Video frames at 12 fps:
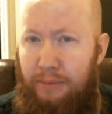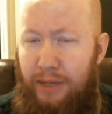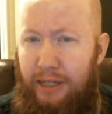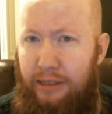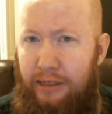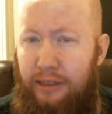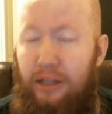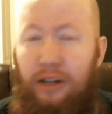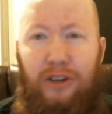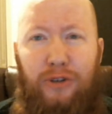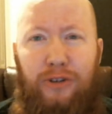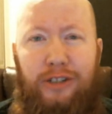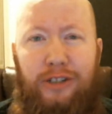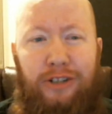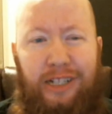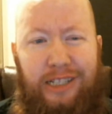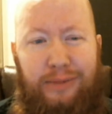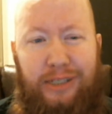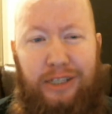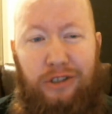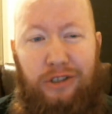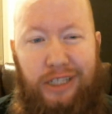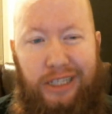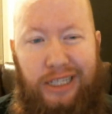but in the long run, trust me,
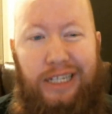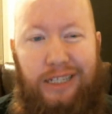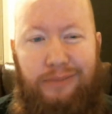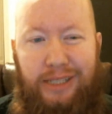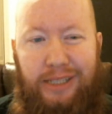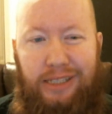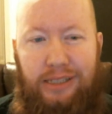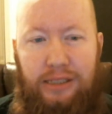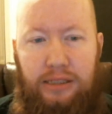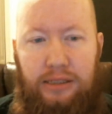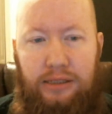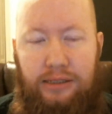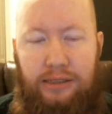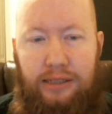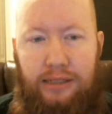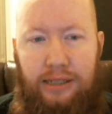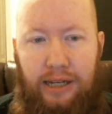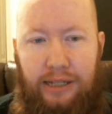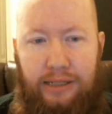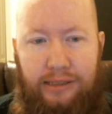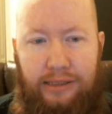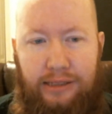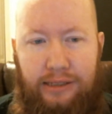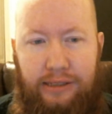you'll thank me.
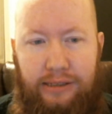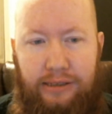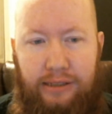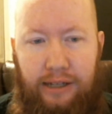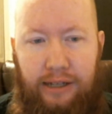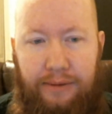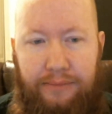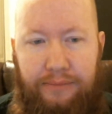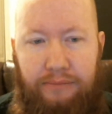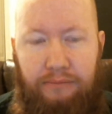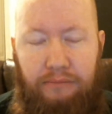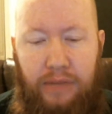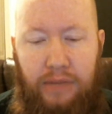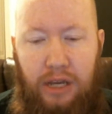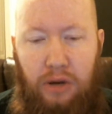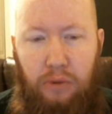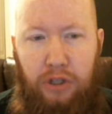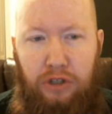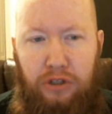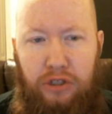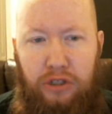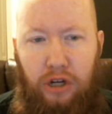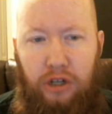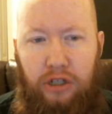As is, when you
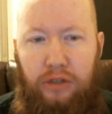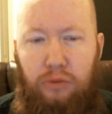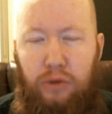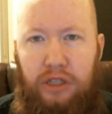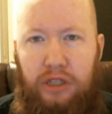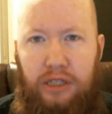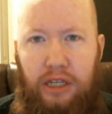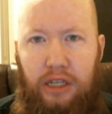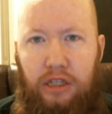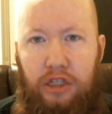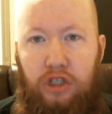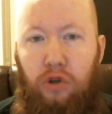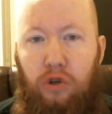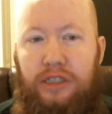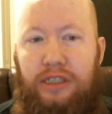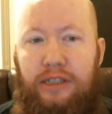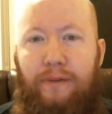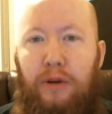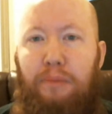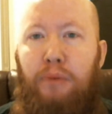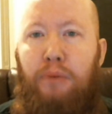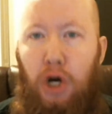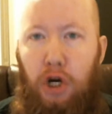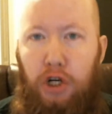start in with, say, the choices of your
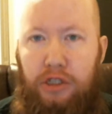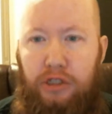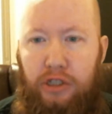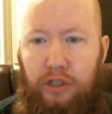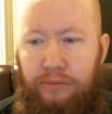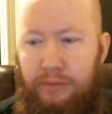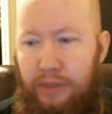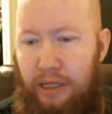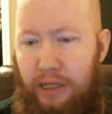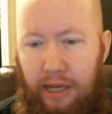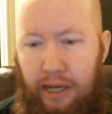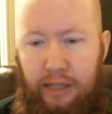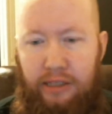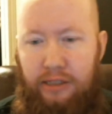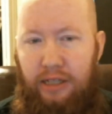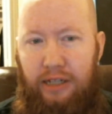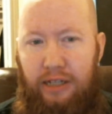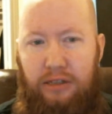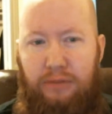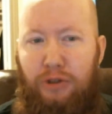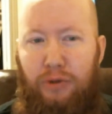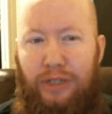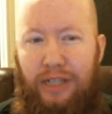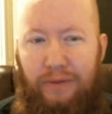perks, and there's like so
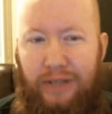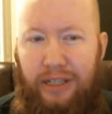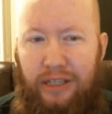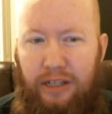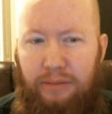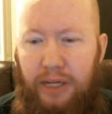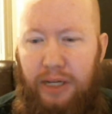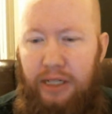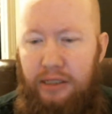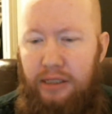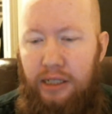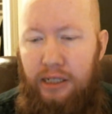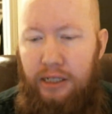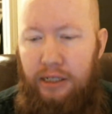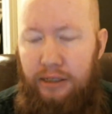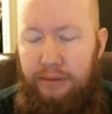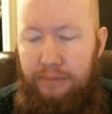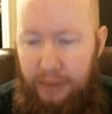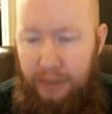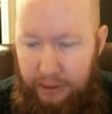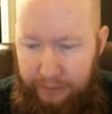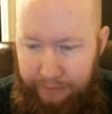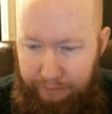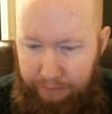much we can dive into there, but
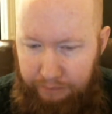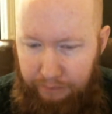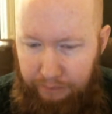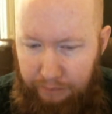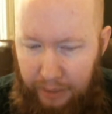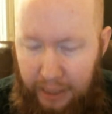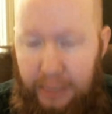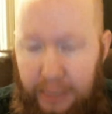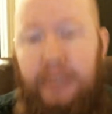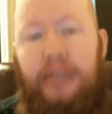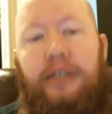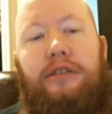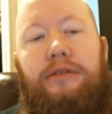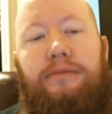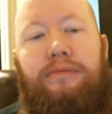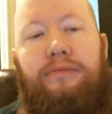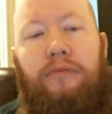the main thing is,